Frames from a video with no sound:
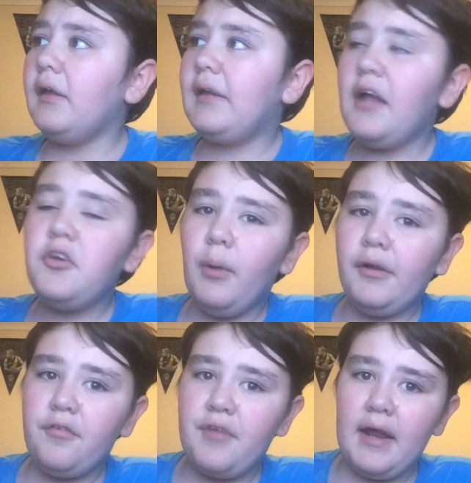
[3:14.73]
can you
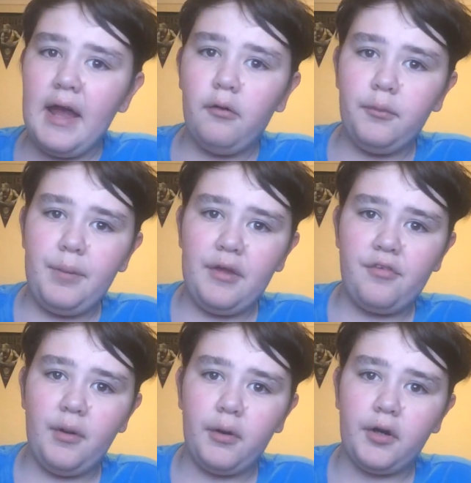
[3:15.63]
understand how it would
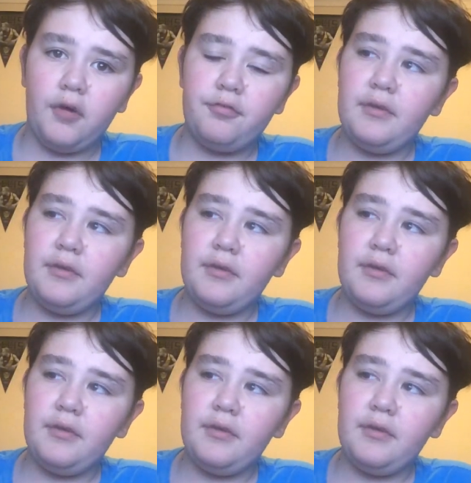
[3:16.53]
piss someone off?